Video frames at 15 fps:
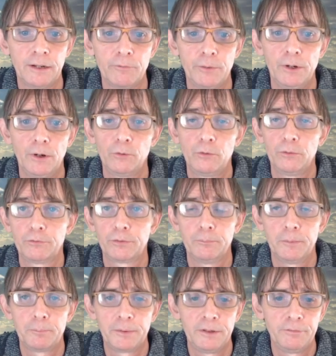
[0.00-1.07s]
and we know from
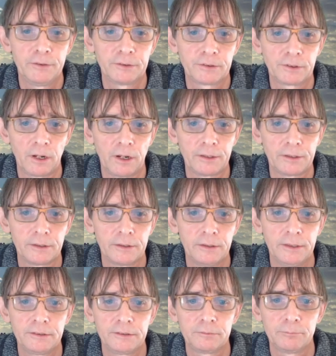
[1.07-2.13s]
the previous slide that
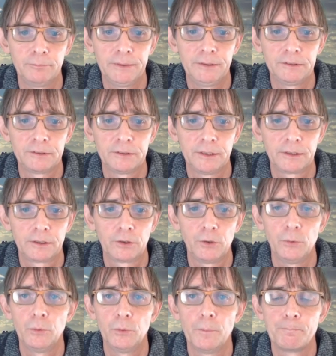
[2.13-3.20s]
this means that
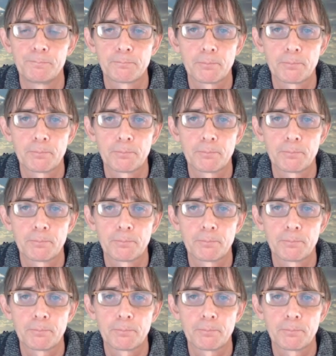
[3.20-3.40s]
Q